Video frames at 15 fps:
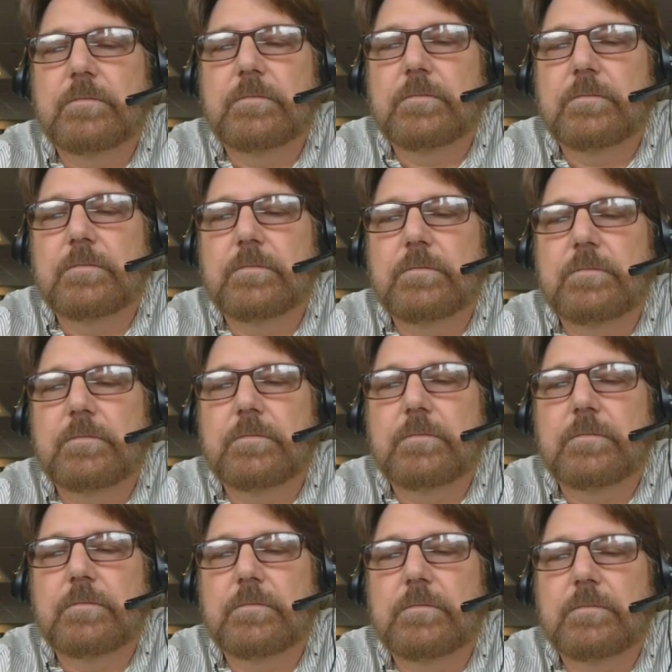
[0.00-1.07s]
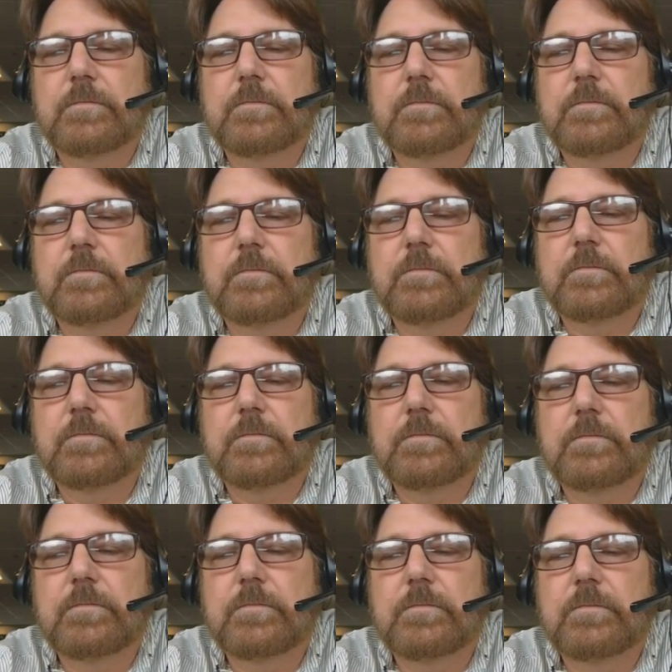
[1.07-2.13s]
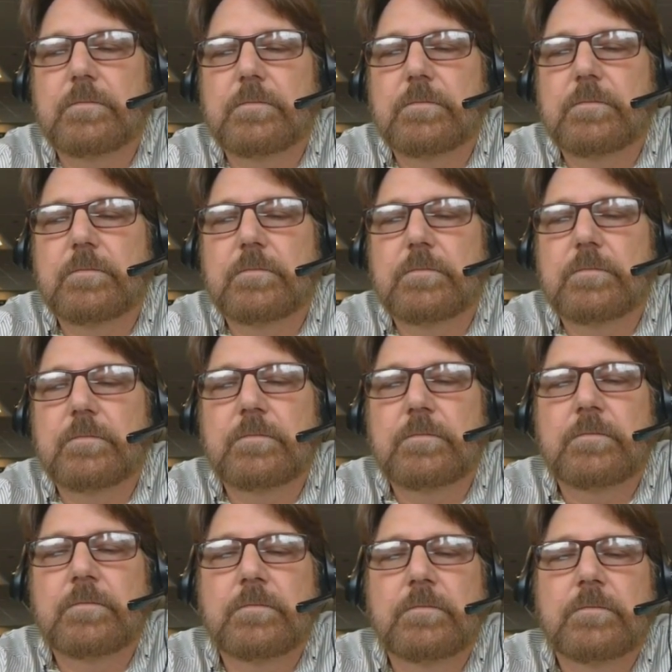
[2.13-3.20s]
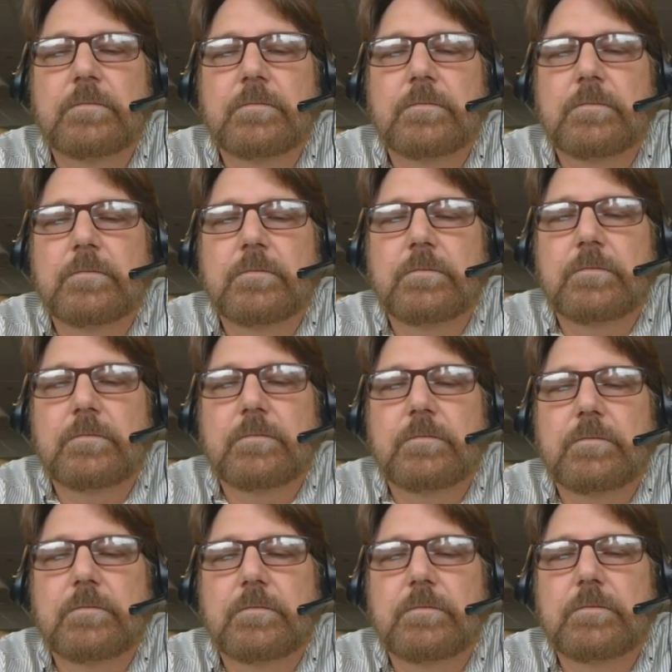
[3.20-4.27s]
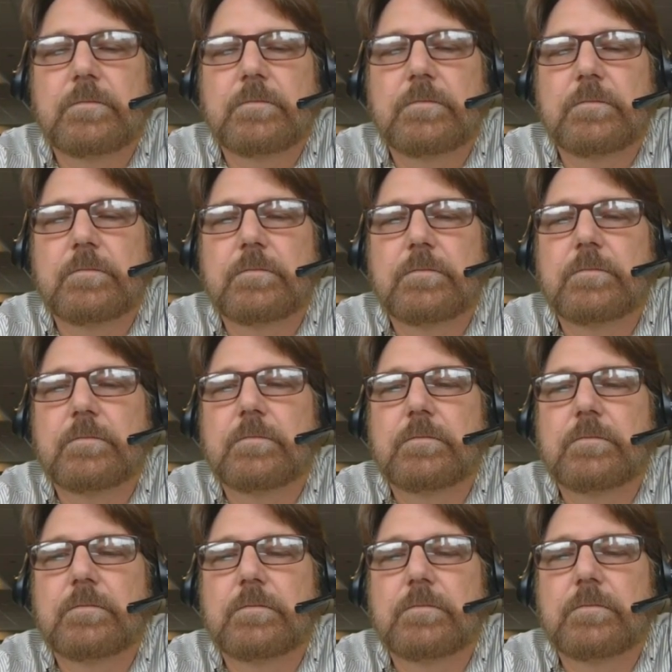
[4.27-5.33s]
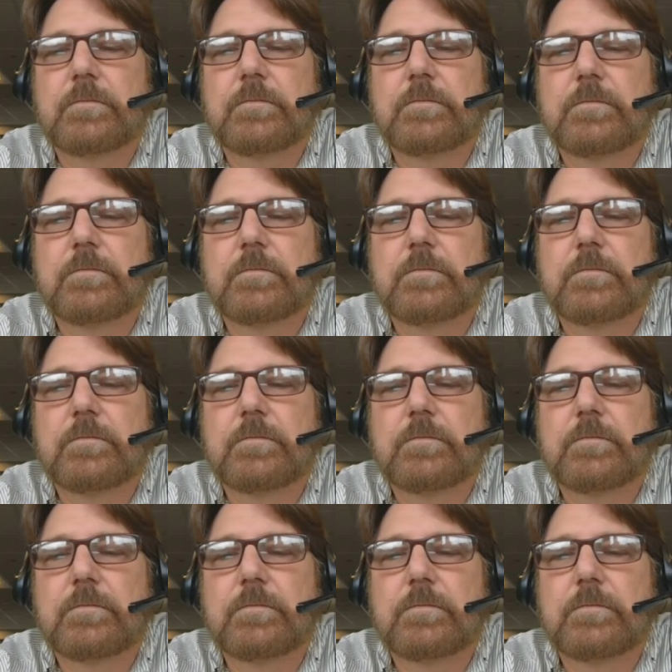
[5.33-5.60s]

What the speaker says: [no speech]